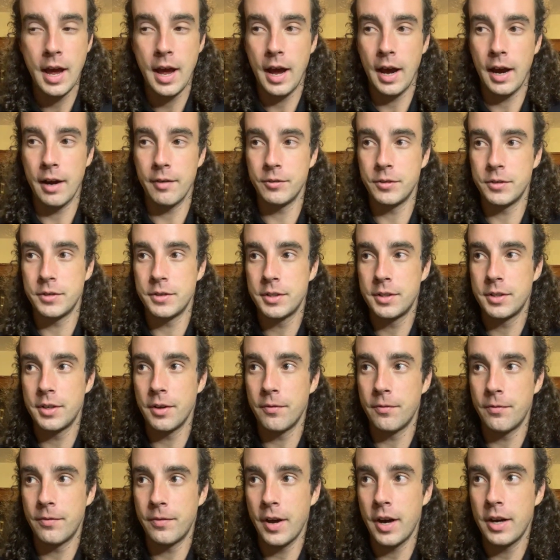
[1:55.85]
have
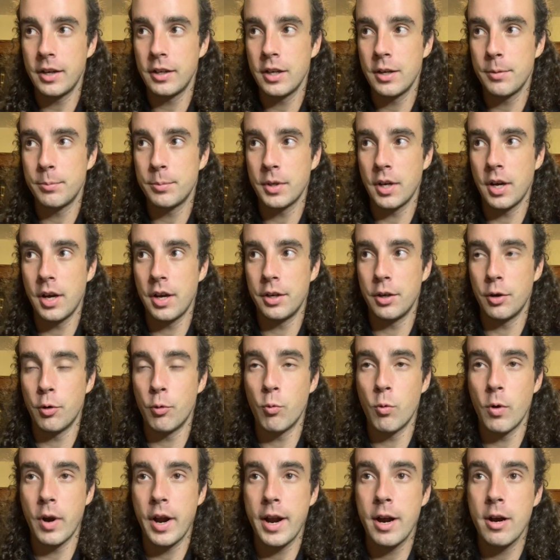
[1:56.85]
developed an
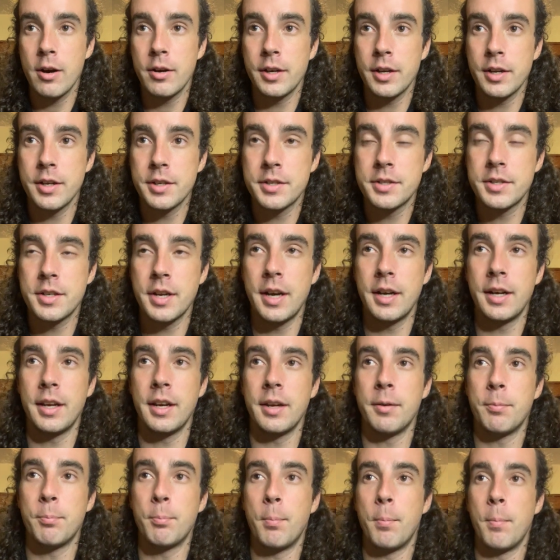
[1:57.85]
awareness and
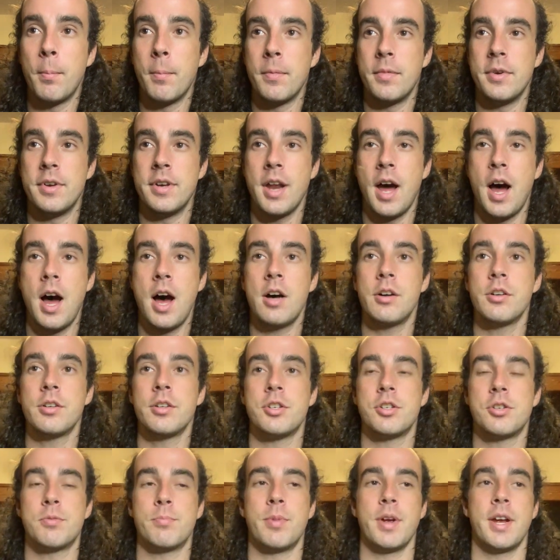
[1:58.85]
a
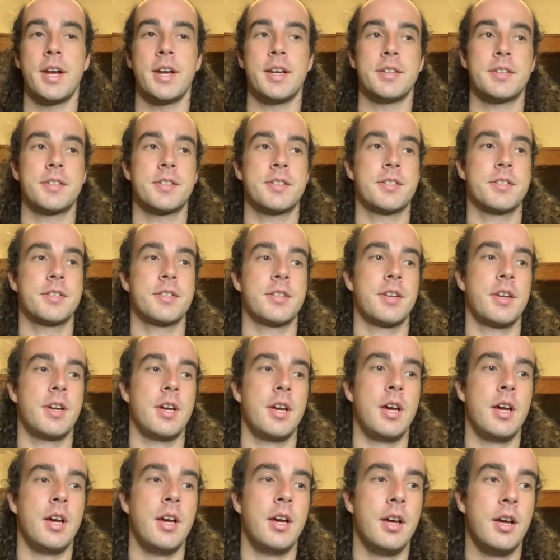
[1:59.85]
knowledge base
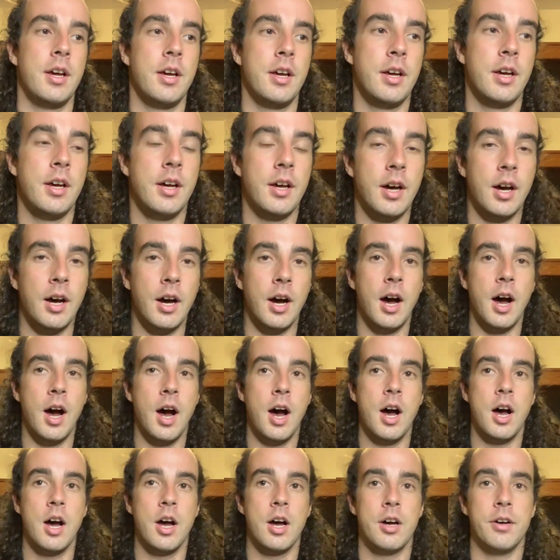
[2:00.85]

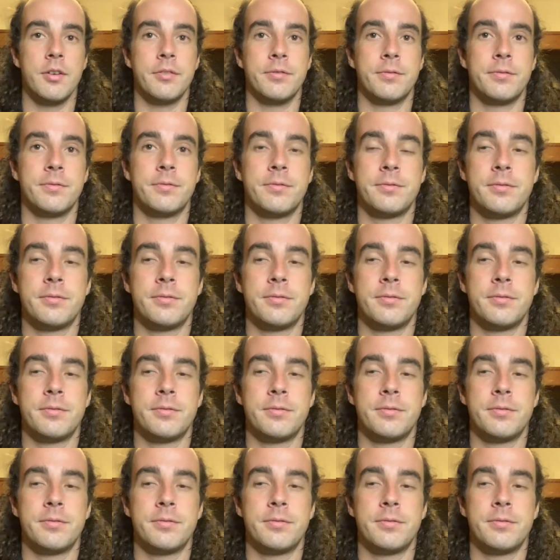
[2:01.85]
of